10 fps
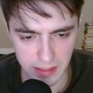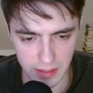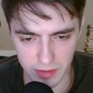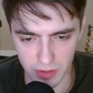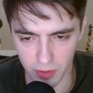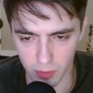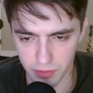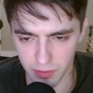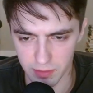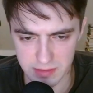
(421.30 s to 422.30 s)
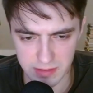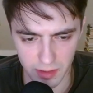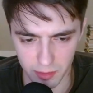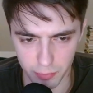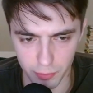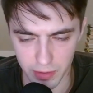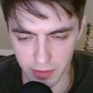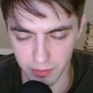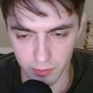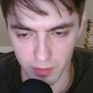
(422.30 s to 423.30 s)
and not over to this side of the board. I
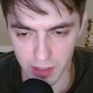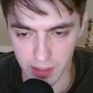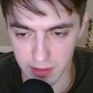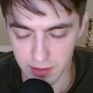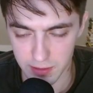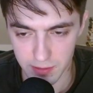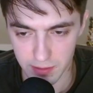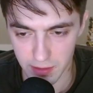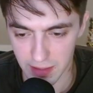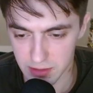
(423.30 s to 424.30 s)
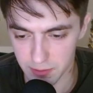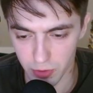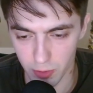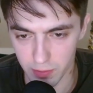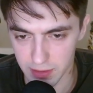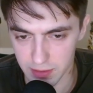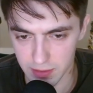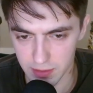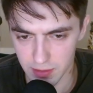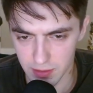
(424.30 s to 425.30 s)
don't know why I ended up going
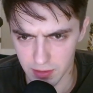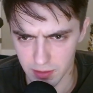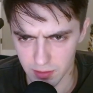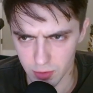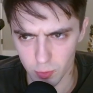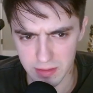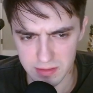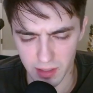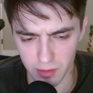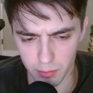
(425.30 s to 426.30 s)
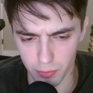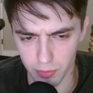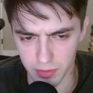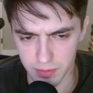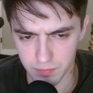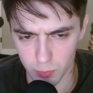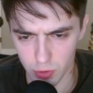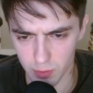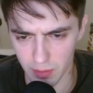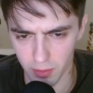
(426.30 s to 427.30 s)
the queen side of the board when
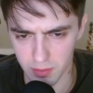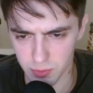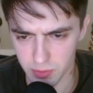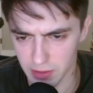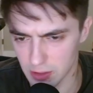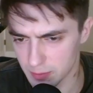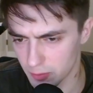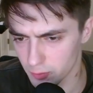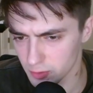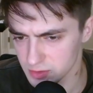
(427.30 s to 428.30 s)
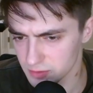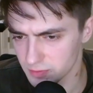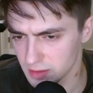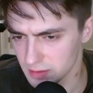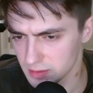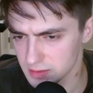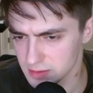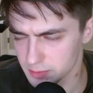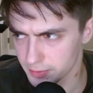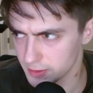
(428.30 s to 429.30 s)
all my pawns were here and my rook was defending
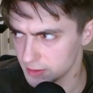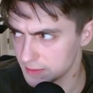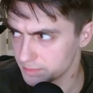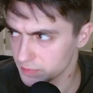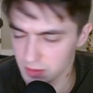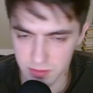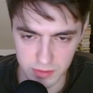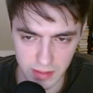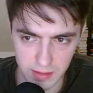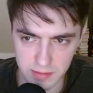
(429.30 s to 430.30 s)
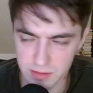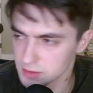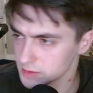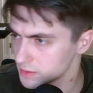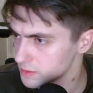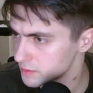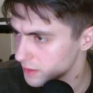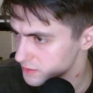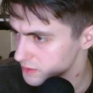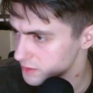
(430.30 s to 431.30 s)
this pawn. So that
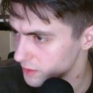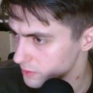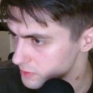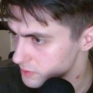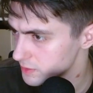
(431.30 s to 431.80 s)
is a good note.